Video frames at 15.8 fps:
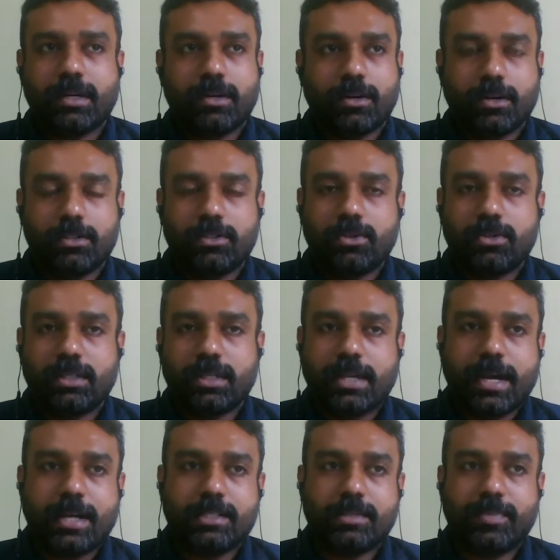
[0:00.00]
although there
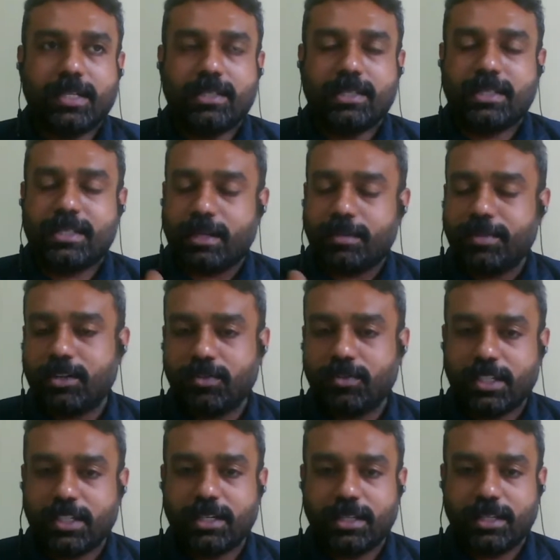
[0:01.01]
has been some
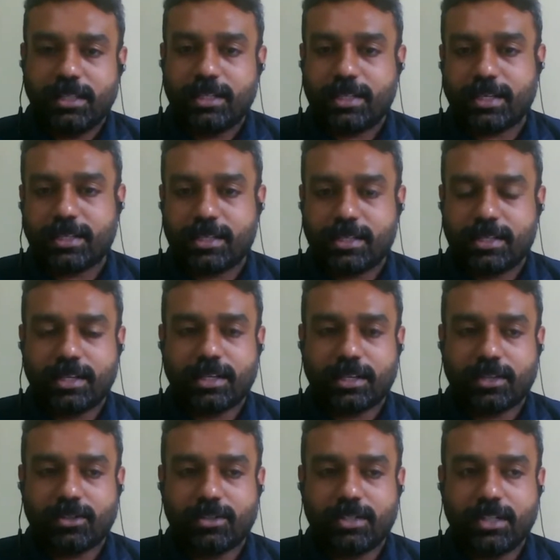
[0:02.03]
innovation in this existing
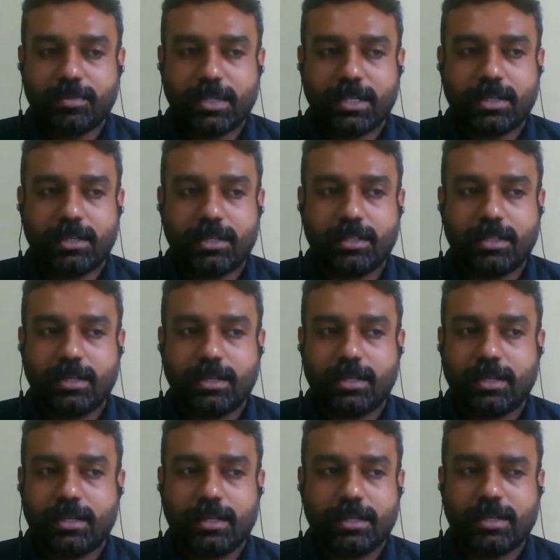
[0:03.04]
technology, but
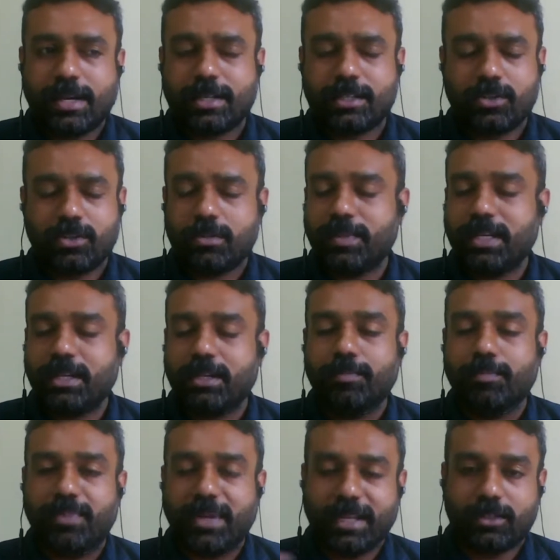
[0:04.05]
there has not been a
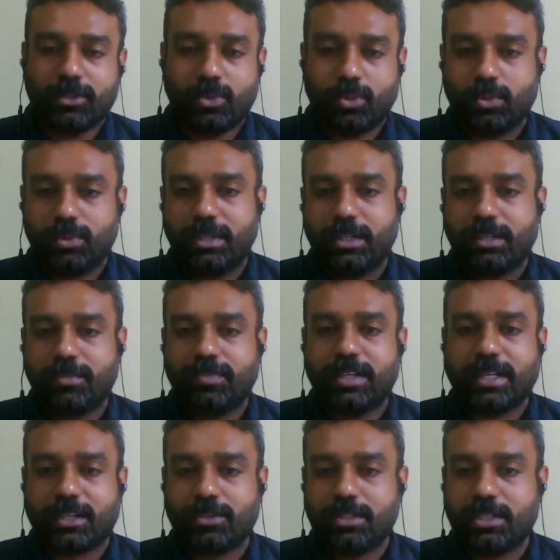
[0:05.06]
breakthrough different
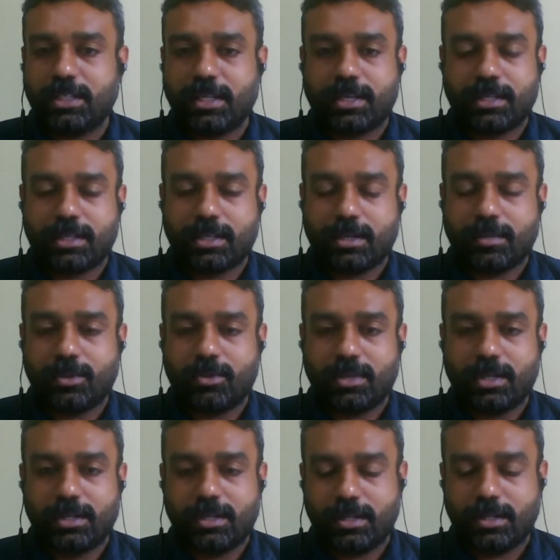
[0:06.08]
technology that has come out
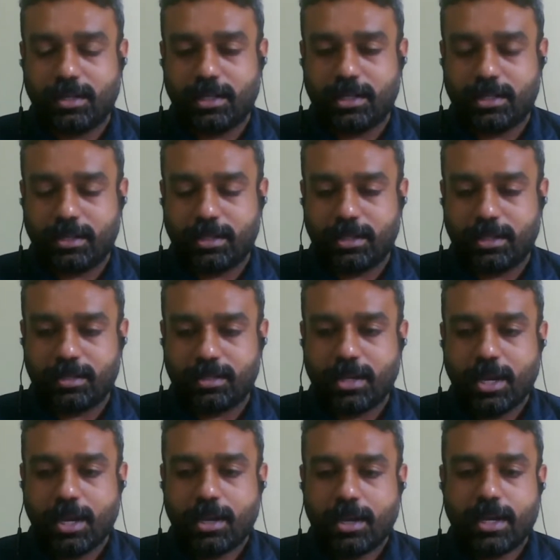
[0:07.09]
in the recent years.
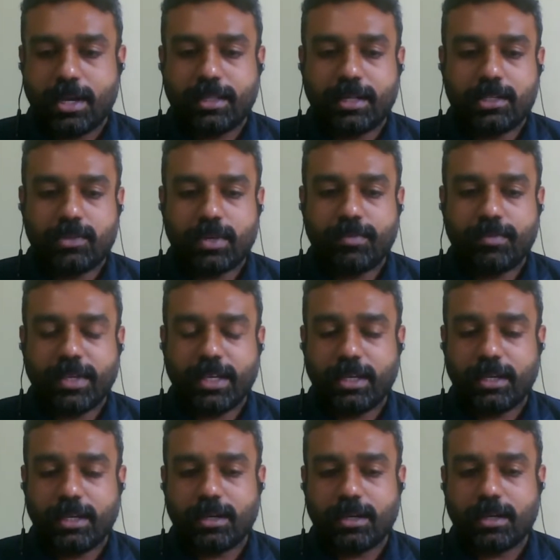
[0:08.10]
And that's where what
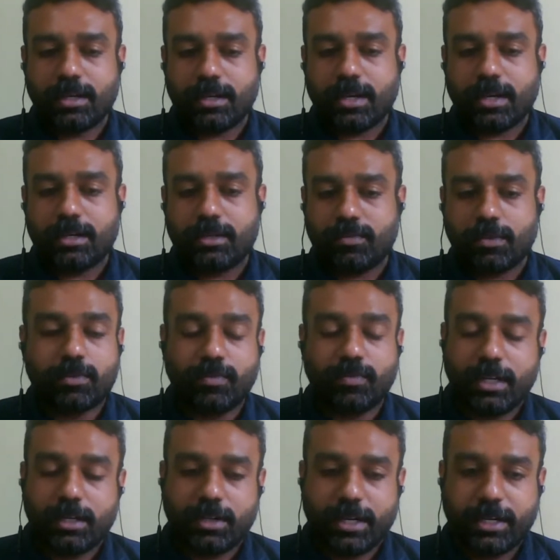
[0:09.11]
we
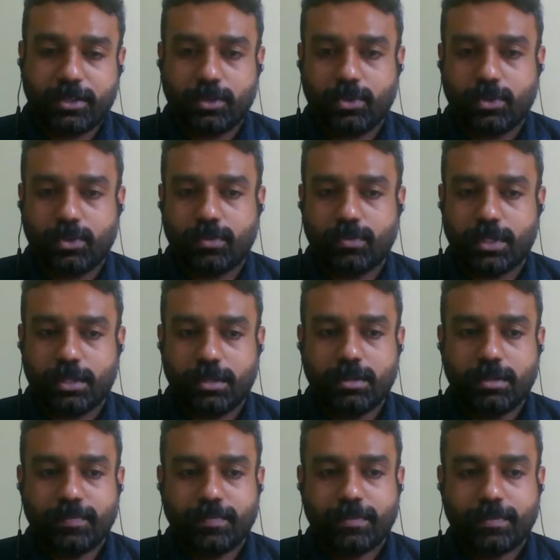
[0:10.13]
are trying to do over
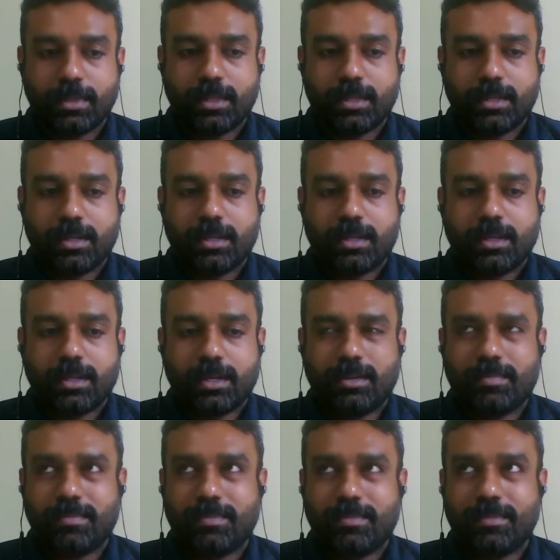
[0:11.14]

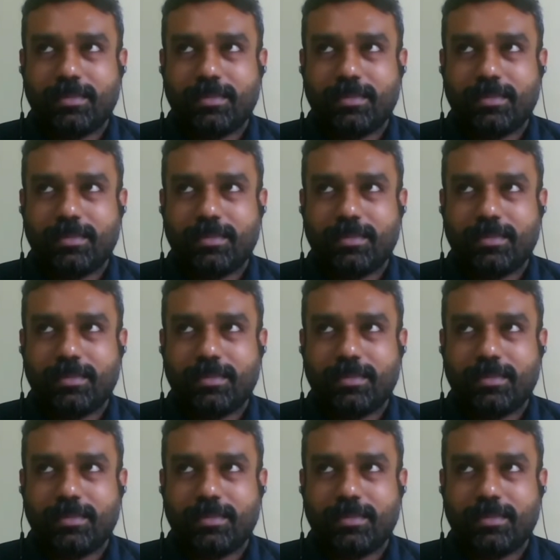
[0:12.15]
here.